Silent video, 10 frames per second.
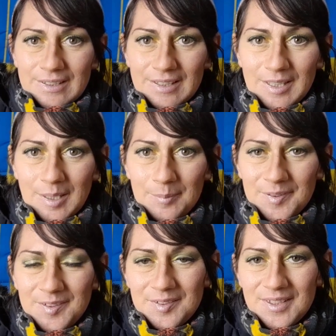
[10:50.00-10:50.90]

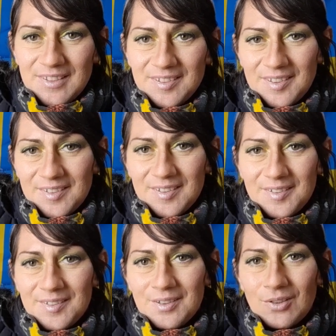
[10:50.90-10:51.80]
So yes, that
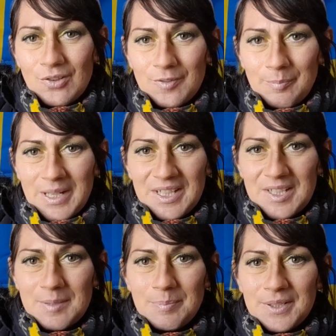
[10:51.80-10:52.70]
sounds like a lot of
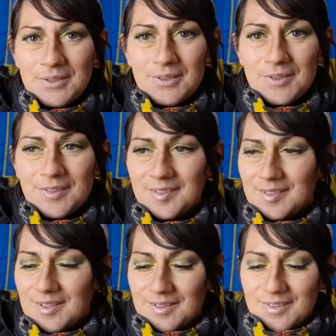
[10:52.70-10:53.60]
money, but
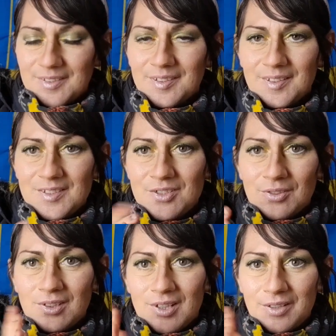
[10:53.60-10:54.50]
honestly, this is
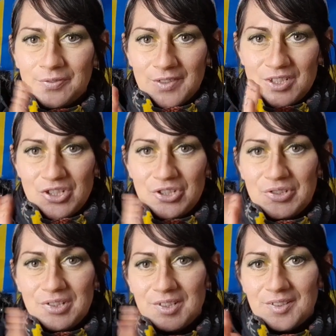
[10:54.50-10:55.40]
your life
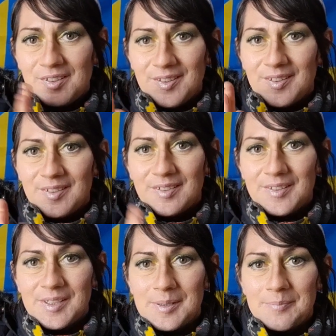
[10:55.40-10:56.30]
insurance.
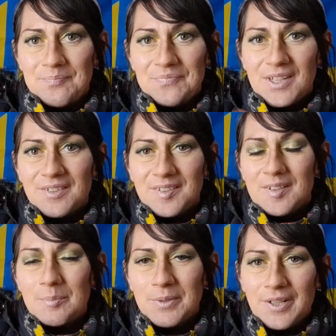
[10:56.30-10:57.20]
And it's
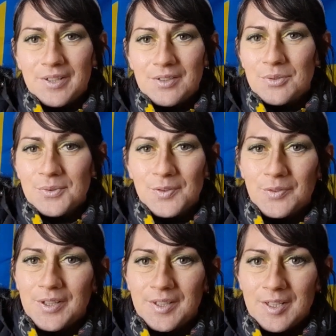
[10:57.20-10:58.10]
like buying a horse
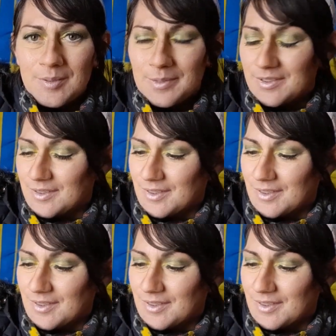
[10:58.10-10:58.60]
riding helmet.